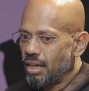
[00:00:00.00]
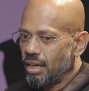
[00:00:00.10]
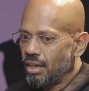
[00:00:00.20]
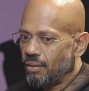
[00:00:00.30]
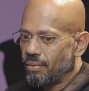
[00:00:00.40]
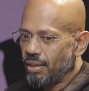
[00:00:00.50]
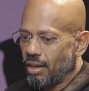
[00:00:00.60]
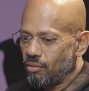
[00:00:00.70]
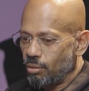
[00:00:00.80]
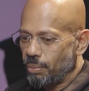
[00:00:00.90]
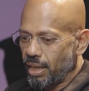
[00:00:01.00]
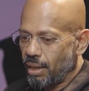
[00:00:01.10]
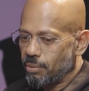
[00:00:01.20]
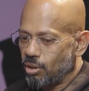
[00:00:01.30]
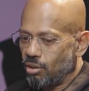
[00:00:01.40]
I've got my
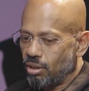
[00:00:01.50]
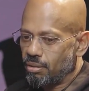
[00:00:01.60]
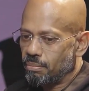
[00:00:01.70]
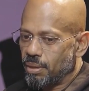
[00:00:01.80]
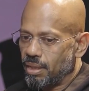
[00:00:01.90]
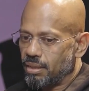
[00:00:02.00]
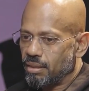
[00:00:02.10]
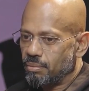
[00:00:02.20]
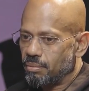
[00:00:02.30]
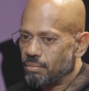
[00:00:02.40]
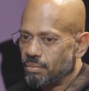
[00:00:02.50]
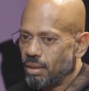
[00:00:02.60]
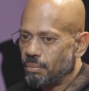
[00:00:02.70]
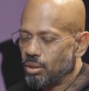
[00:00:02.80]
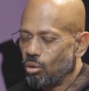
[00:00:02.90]
camera on, but
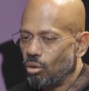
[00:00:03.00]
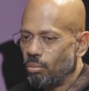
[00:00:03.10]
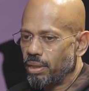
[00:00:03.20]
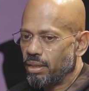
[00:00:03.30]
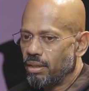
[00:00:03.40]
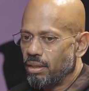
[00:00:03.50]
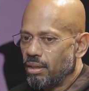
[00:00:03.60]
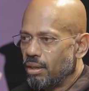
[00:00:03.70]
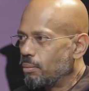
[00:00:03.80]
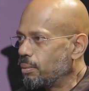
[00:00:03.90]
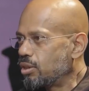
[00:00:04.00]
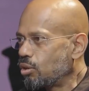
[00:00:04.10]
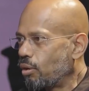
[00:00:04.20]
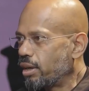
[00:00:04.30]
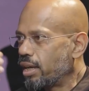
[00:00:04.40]
I'm at home and we're
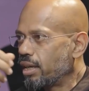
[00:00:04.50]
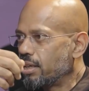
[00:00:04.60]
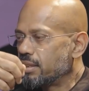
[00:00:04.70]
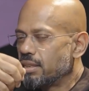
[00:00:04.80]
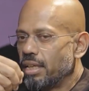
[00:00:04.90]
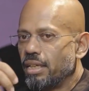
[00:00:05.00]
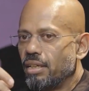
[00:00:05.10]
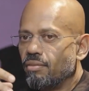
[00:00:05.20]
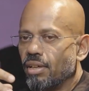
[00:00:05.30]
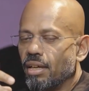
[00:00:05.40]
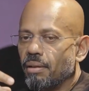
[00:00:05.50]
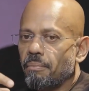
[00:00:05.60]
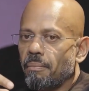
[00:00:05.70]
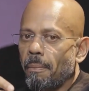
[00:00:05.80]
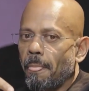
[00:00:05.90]
talking, and it's late evening,
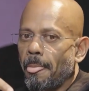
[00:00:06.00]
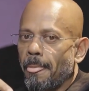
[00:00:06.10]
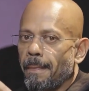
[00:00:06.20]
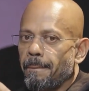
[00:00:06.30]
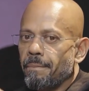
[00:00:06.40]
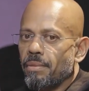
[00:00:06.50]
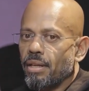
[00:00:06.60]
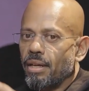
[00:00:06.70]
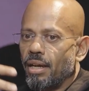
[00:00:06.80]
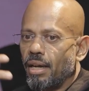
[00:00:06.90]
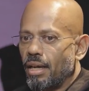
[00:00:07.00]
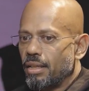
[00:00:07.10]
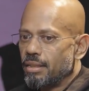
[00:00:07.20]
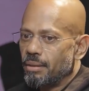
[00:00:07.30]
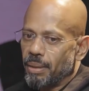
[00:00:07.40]

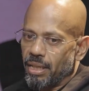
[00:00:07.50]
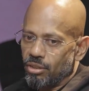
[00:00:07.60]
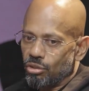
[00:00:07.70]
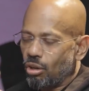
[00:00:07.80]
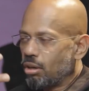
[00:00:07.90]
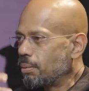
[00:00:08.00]
and they begin to talk